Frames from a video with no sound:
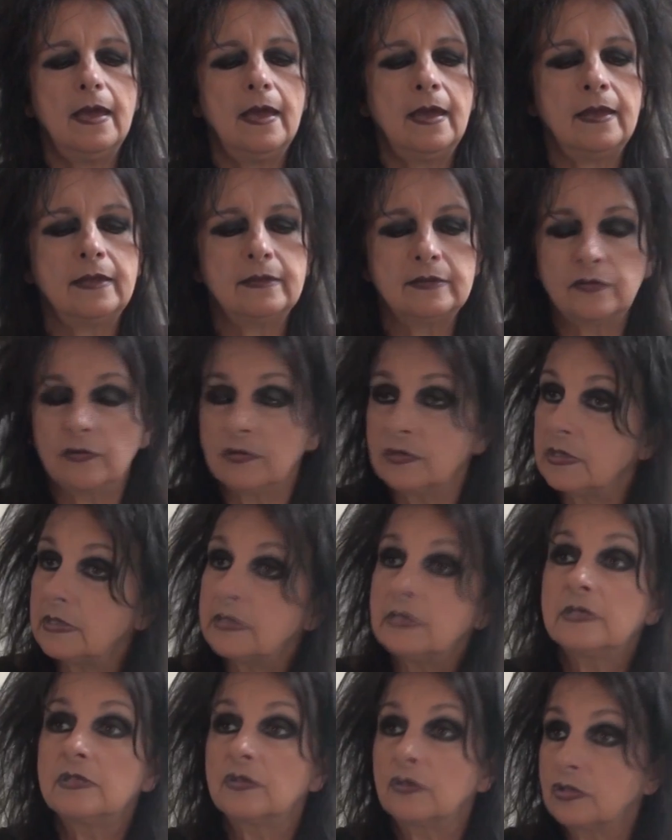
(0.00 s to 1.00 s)
And so
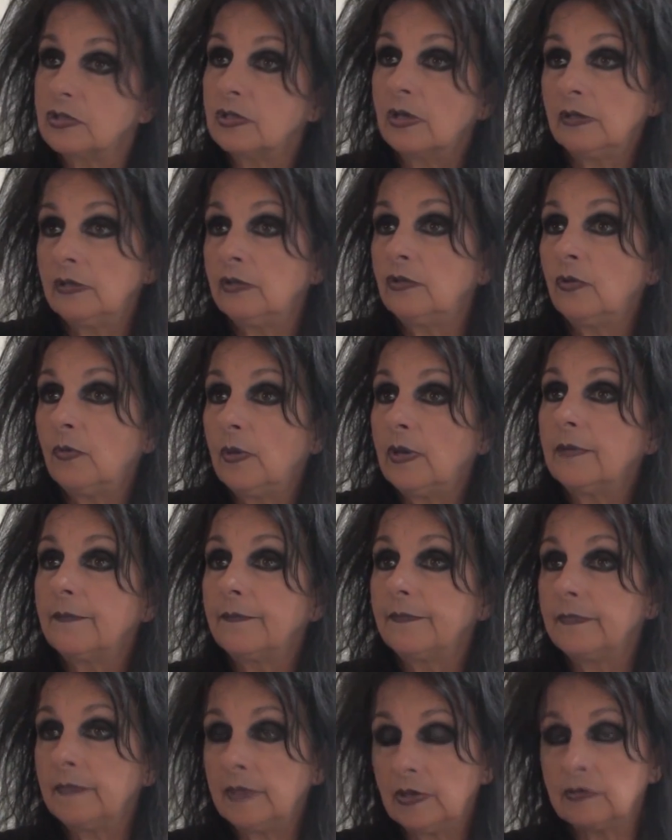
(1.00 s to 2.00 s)
this is social in a way,
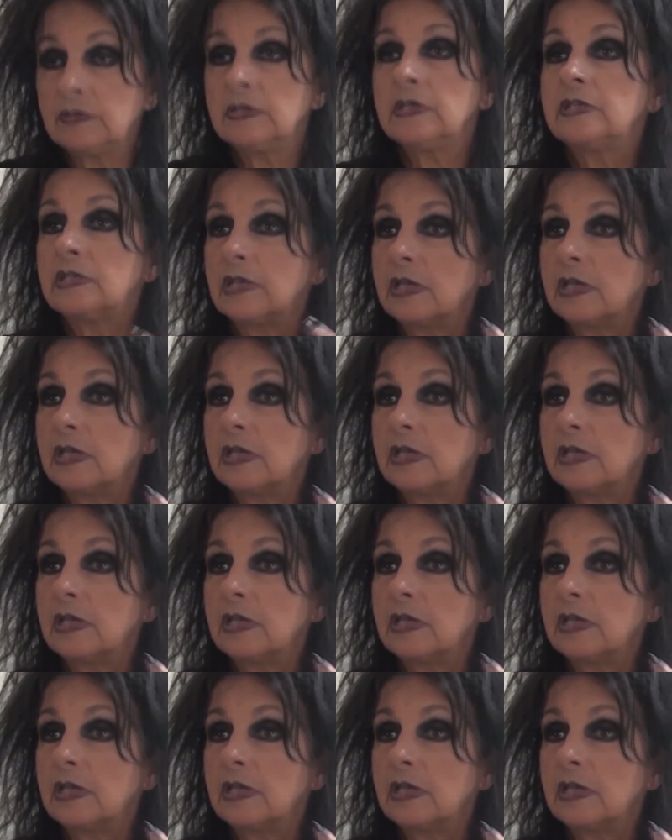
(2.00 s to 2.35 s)
because it